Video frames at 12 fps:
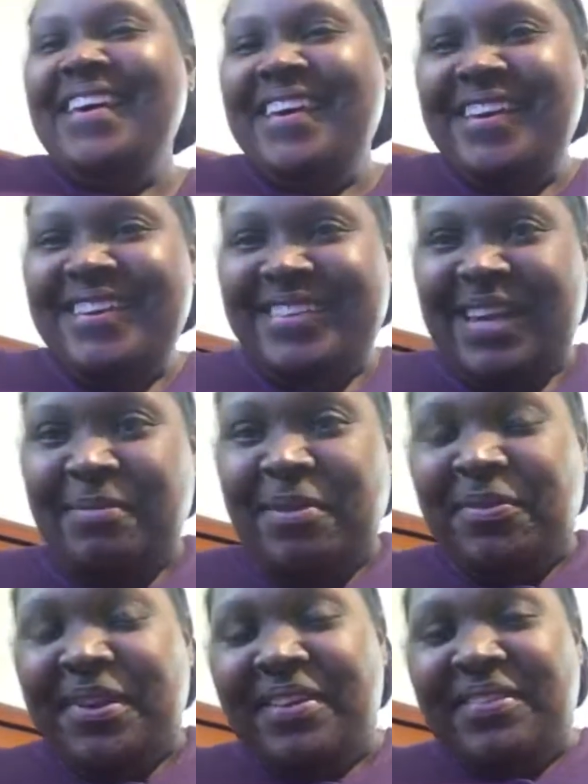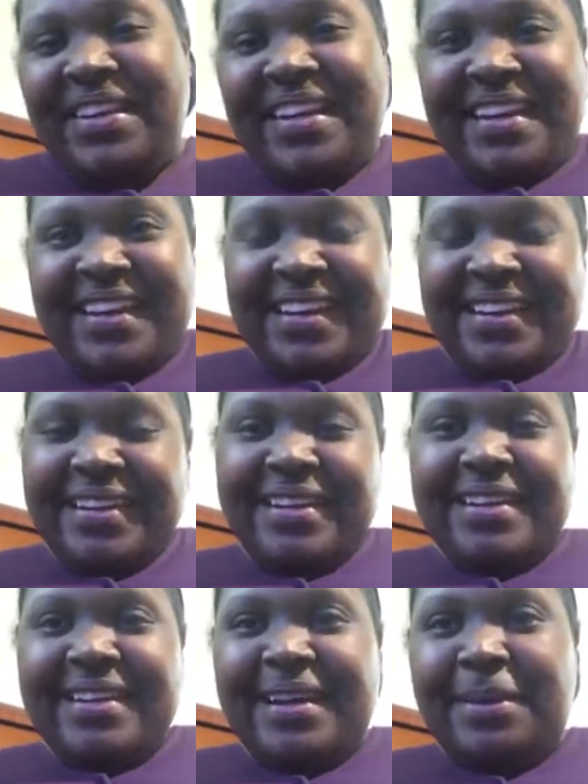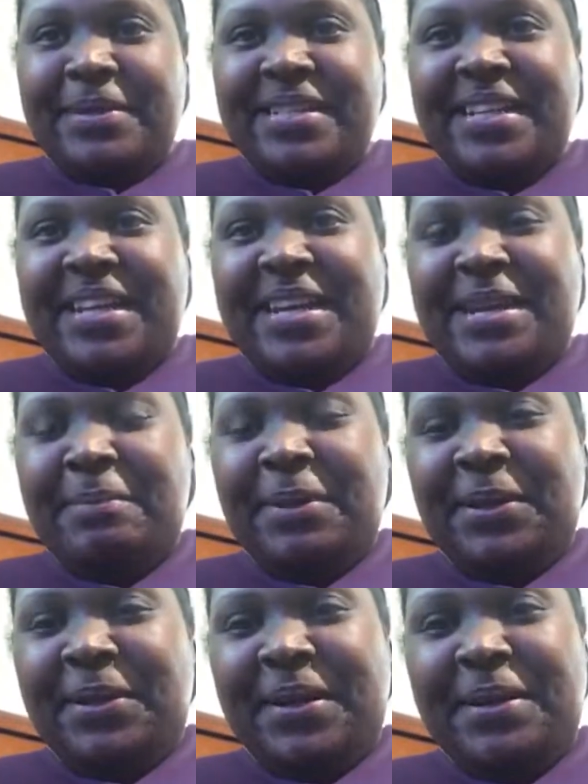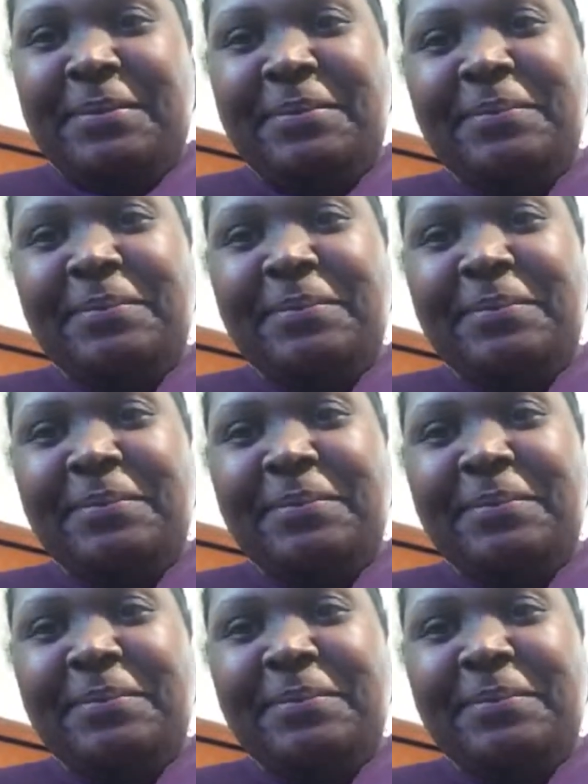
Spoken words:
it'll take me forever to eat it. I'm just going to nibble on it.